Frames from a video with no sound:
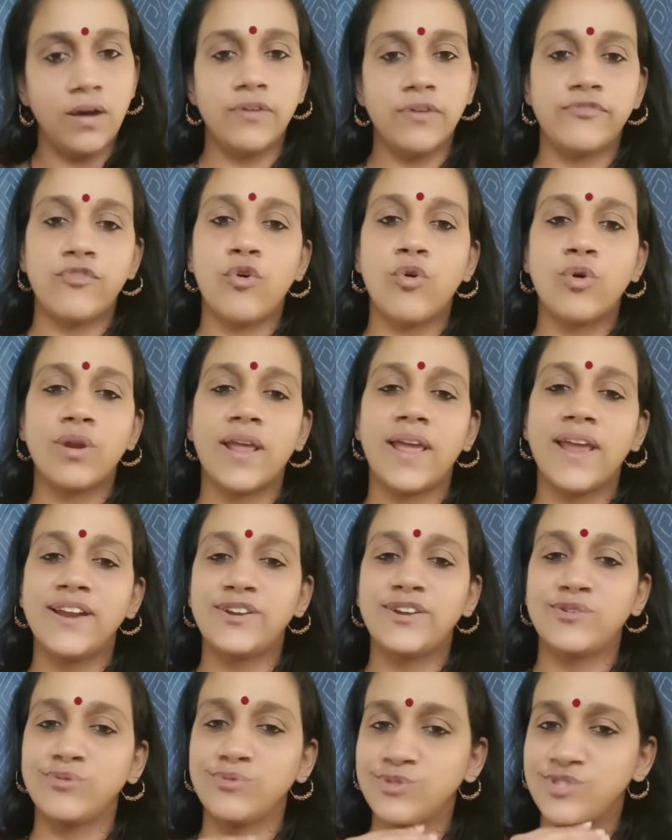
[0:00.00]
forehead
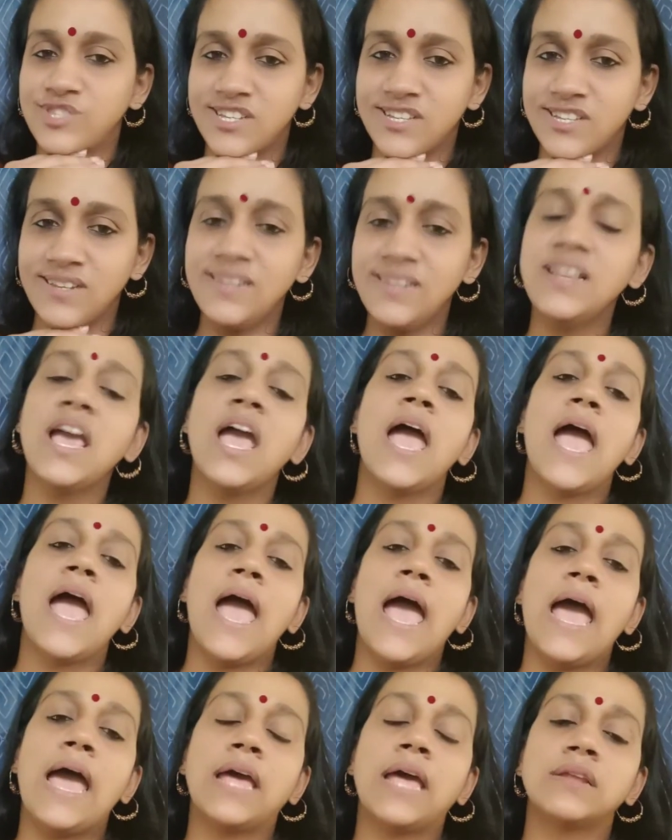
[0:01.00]
to chin,
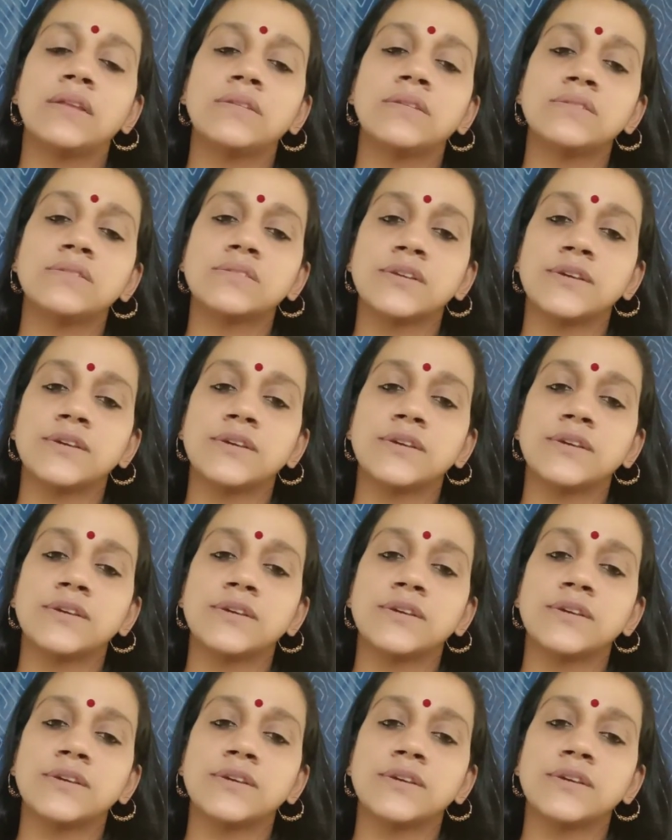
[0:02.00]
and